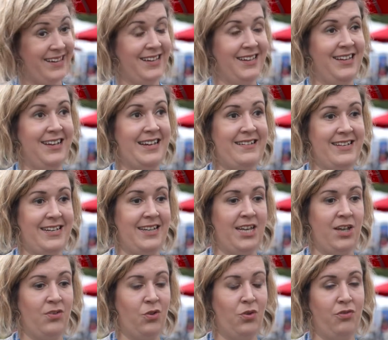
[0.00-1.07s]
and the idea that
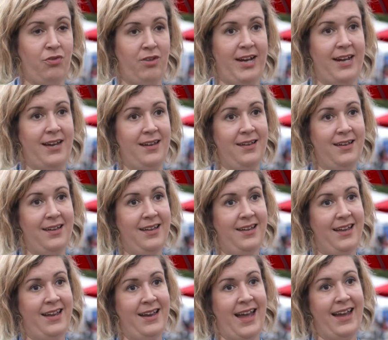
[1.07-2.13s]
you sort of
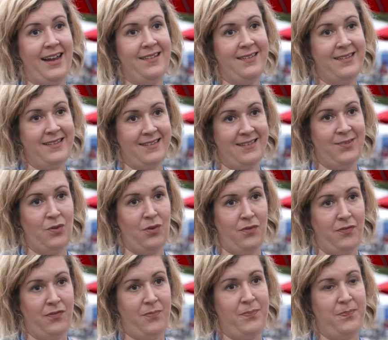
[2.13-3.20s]
reenact sort
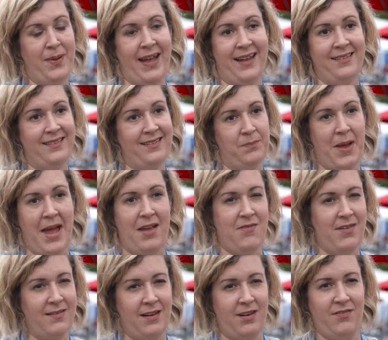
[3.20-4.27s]
of patterns and
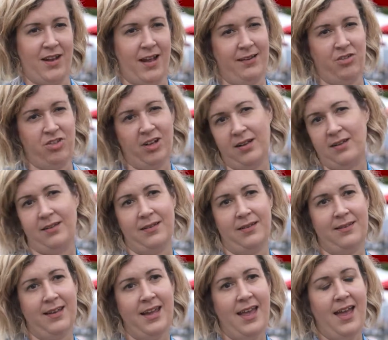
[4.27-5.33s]
behaviours that you've learnt in childhood.